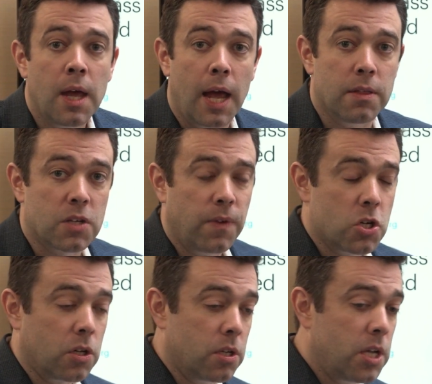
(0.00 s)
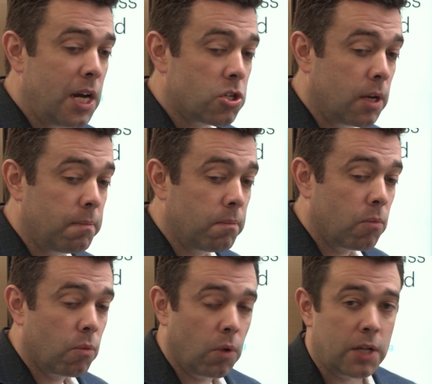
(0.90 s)
And this visualization
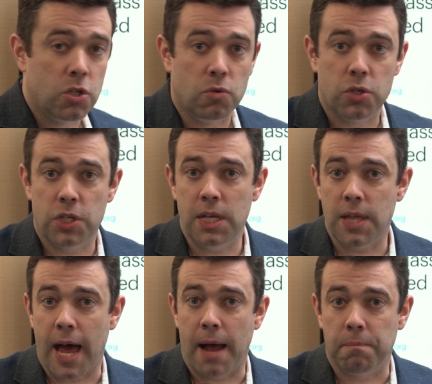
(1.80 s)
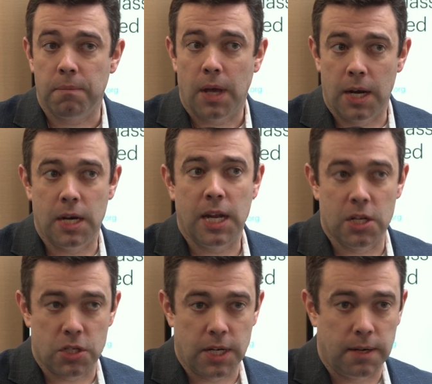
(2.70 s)
lets you see that in an
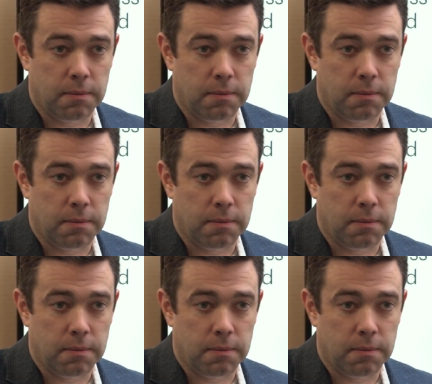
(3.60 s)
instant.